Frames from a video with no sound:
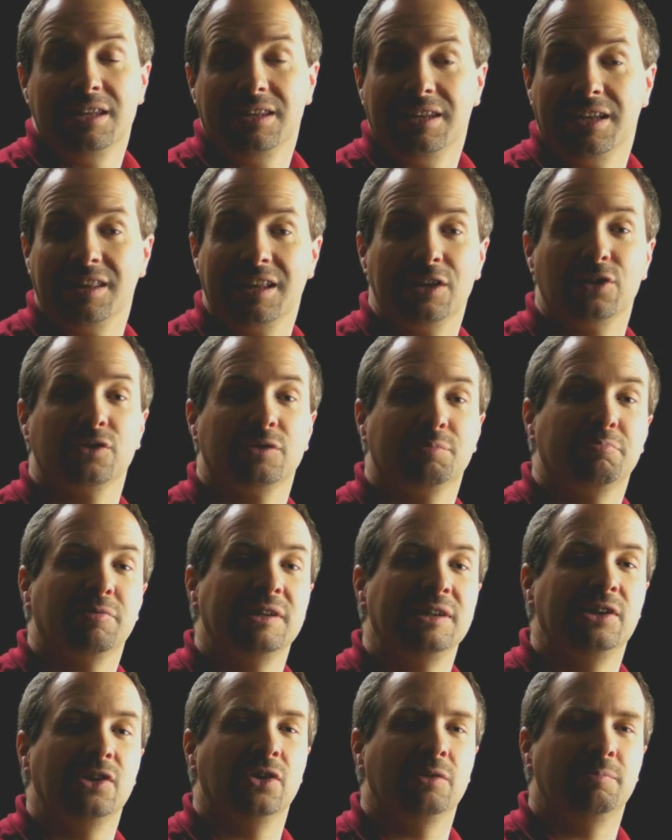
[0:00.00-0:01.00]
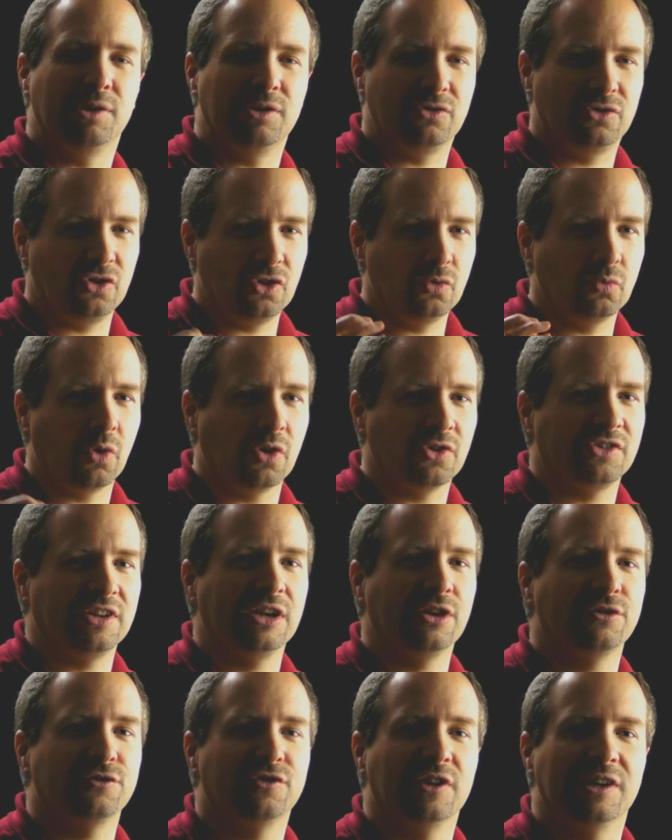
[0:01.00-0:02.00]
Now that looks pretty good, but do watch
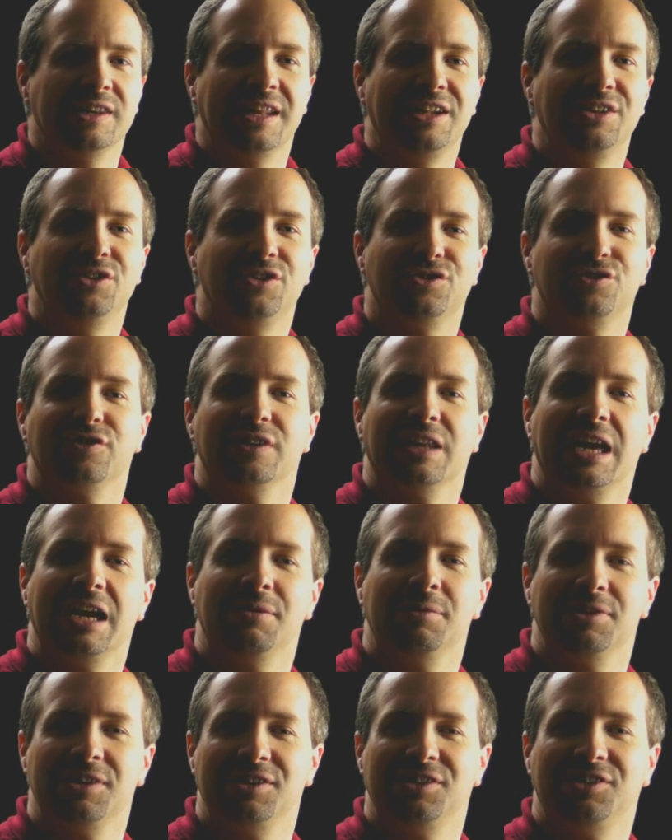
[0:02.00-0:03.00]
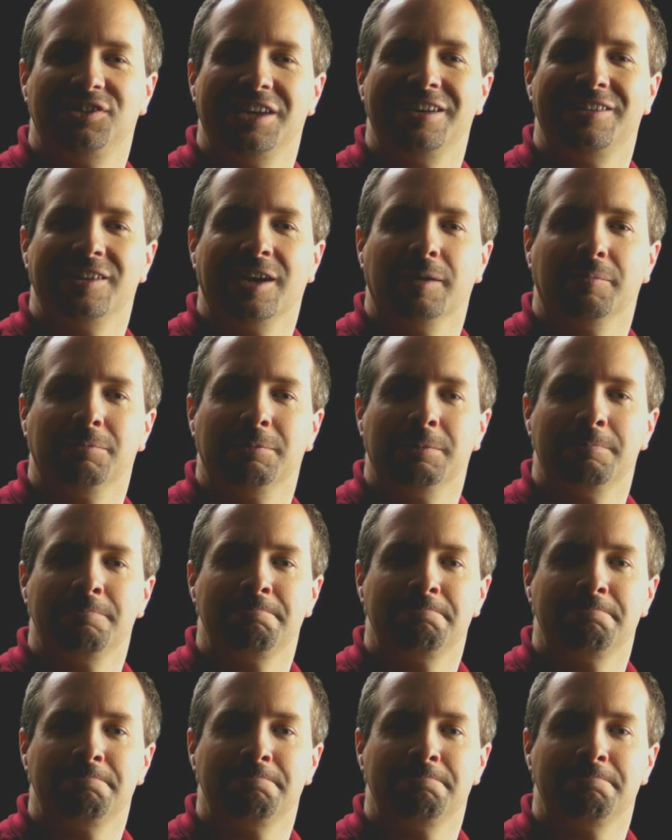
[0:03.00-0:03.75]
out for lens flare with this setup.